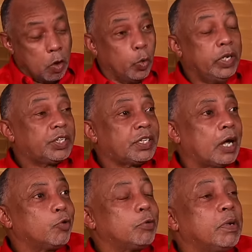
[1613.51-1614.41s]

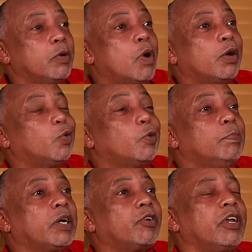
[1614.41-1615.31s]
Winston would be the one who
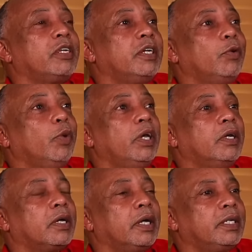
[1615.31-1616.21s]
would be credited
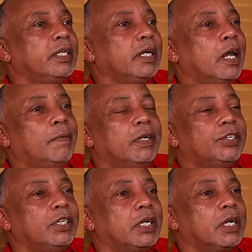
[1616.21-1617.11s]
with getting Glamour
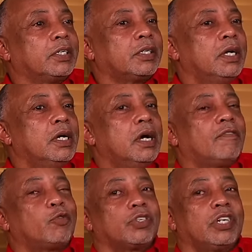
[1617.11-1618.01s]
G, because,
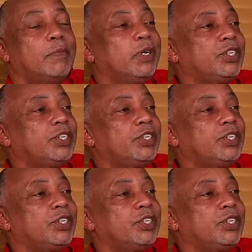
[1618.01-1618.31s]
of course, Glamour